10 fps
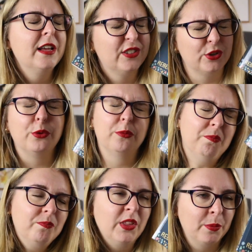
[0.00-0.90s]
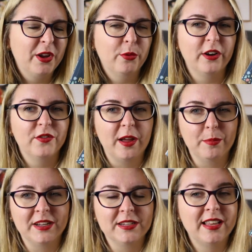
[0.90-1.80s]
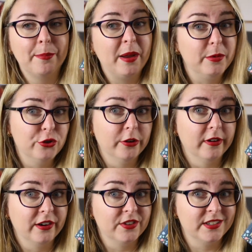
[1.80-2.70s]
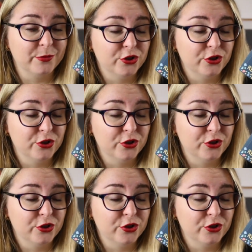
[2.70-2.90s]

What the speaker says: So be aware of that because that may be triggering for some